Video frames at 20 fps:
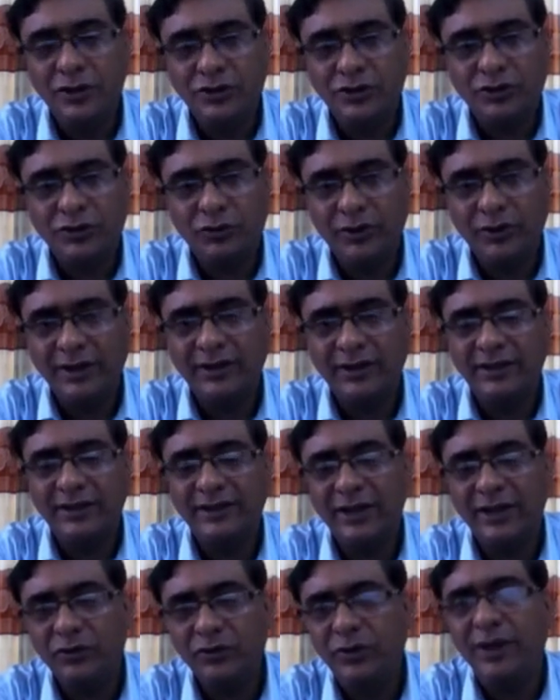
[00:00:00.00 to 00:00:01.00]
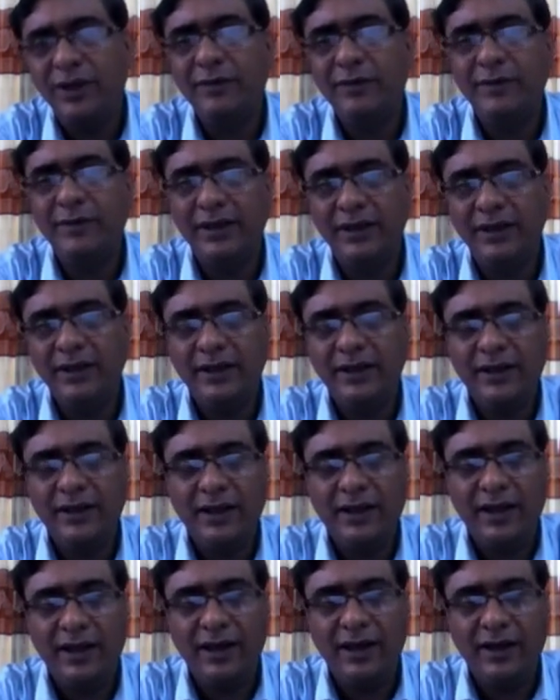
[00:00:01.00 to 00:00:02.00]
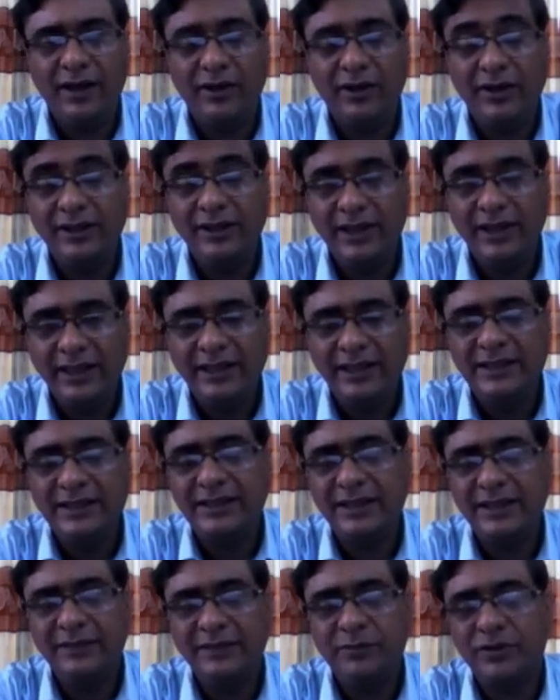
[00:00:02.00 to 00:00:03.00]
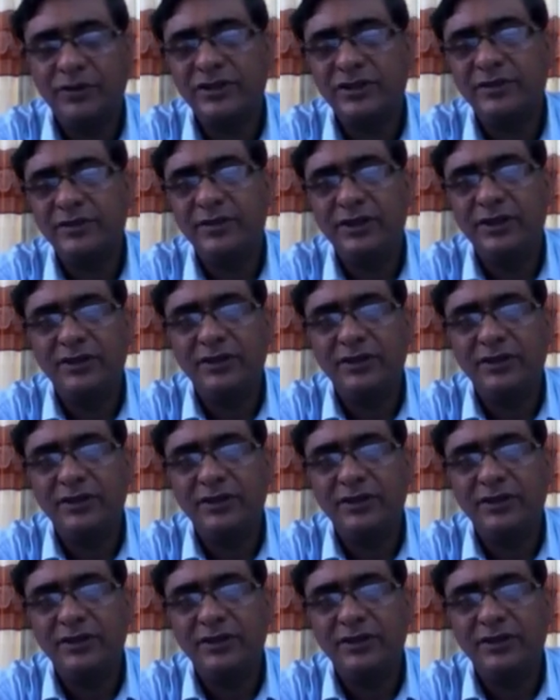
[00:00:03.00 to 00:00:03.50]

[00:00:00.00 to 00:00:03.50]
So whether there will be or there is any possibility